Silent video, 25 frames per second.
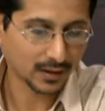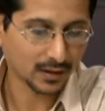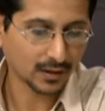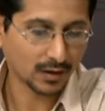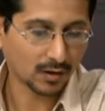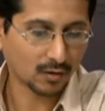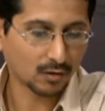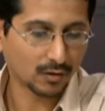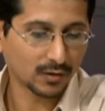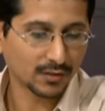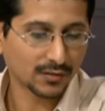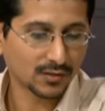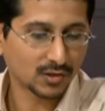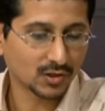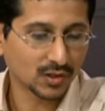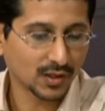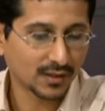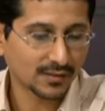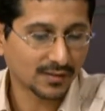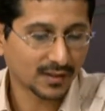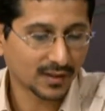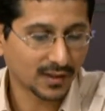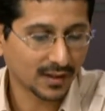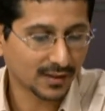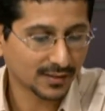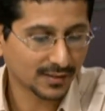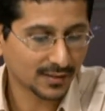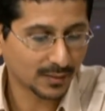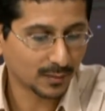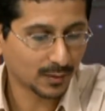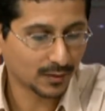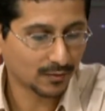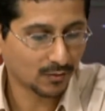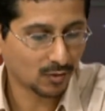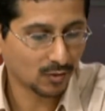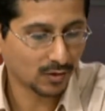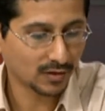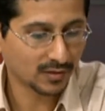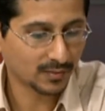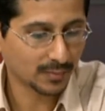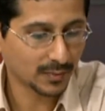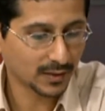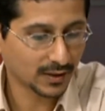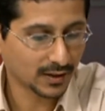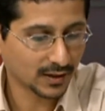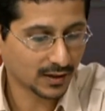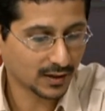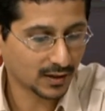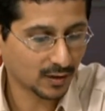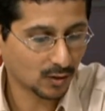with my
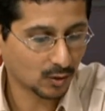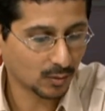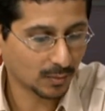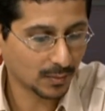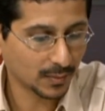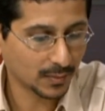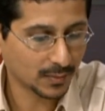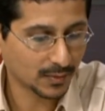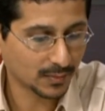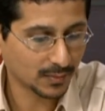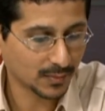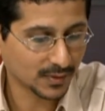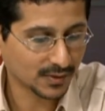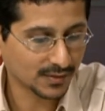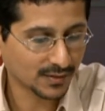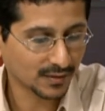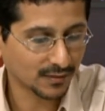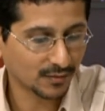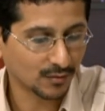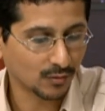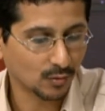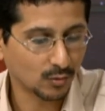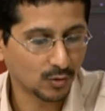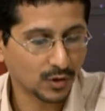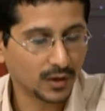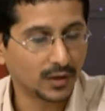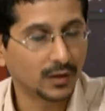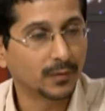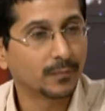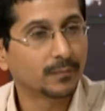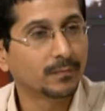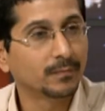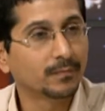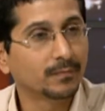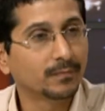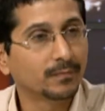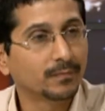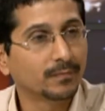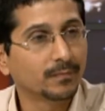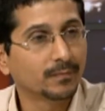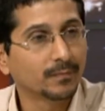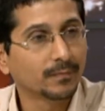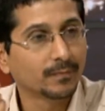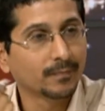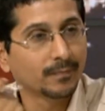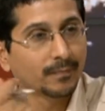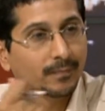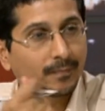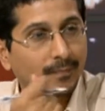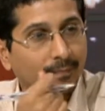partner, how would you implement this that you need to
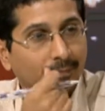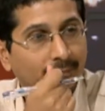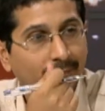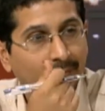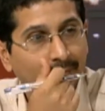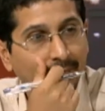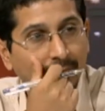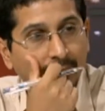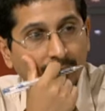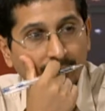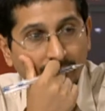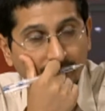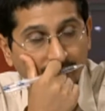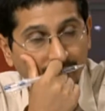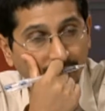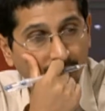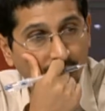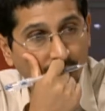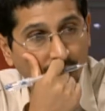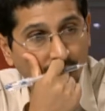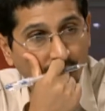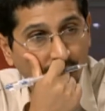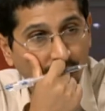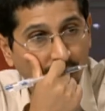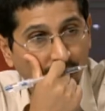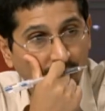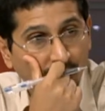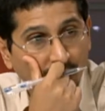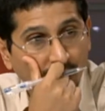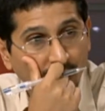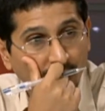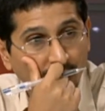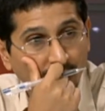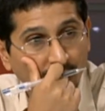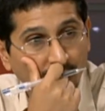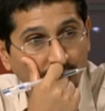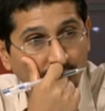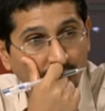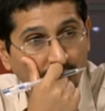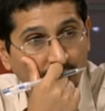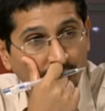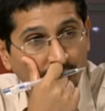constantly raise my mood?